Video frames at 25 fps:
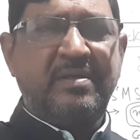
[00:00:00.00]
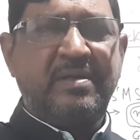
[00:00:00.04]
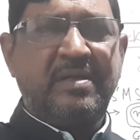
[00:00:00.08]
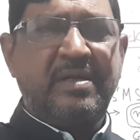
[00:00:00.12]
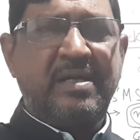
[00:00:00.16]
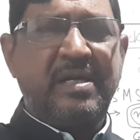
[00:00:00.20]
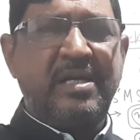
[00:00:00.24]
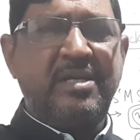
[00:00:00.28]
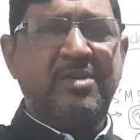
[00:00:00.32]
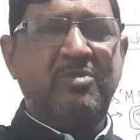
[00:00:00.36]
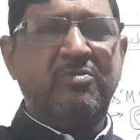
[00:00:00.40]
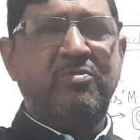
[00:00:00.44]

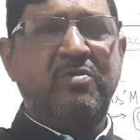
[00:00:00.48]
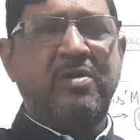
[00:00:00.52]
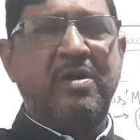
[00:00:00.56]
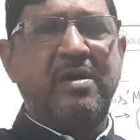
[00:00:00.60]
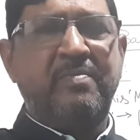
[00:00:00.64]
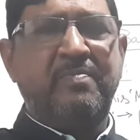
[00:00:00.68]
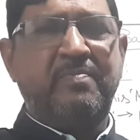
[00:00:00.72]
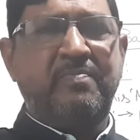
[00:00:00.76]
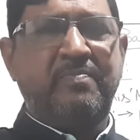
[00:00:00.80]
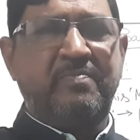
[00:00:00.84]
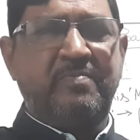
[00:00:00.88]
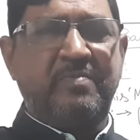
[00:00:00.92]
and you
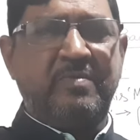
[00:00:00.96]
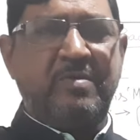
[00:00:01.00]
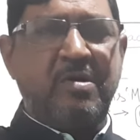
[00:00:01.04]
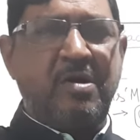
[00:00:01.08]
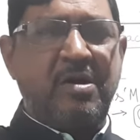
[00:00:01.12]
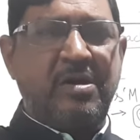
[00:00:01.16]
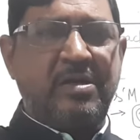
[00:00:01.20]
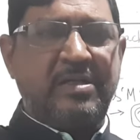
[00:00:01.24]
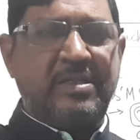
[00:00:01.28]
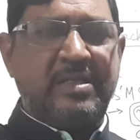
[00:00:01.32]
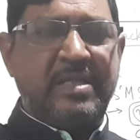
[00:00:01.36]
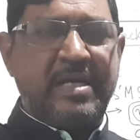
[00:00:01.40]
have
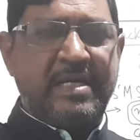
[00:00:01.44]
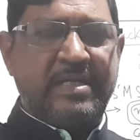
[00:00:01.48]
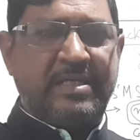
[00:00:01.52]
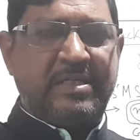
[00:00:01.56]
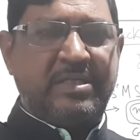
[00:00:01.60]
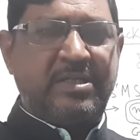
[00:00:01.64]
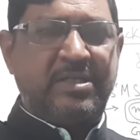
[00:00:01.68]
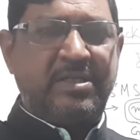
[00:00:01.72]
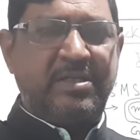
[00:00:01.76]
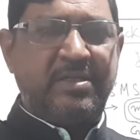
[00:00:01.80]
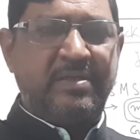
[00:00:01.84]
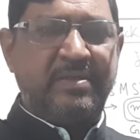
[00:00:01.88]
got
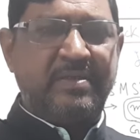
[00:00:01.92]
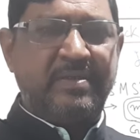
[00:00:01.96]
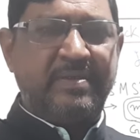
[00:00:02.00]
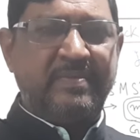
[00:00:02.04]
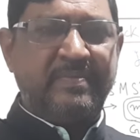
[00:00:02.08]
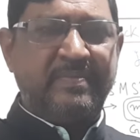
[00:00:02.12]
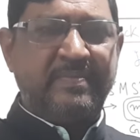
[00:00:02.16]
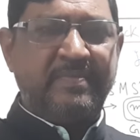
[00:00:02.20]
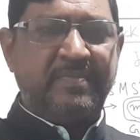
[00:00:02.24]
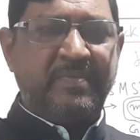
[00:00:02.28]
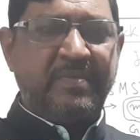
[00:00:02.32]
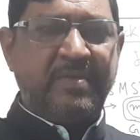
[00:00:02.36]
that
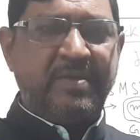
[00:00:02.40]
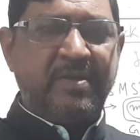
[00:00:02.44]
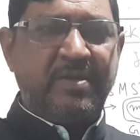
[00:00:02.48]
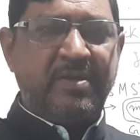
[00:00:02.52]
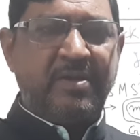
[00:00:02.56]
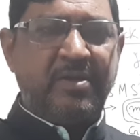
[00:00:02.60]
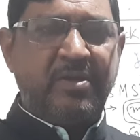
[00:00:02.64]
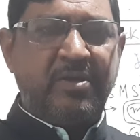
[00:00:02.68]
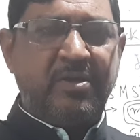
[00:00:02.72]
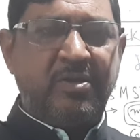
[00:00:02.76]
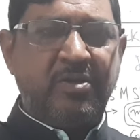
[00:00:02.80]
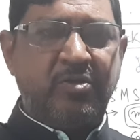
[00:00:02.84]

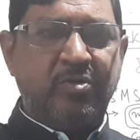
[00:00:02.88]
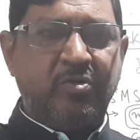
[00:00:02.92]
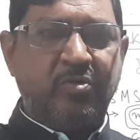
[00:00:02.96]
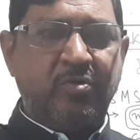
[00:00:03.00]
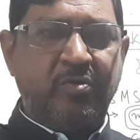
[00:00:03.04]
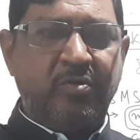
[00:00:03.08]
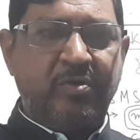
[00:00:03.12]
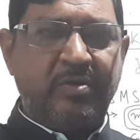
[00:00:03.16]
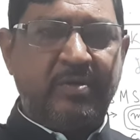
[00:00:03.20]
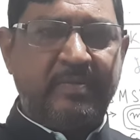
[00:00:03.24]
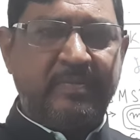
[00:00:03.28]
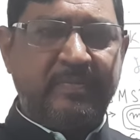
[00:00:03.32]

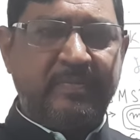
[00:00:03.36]
your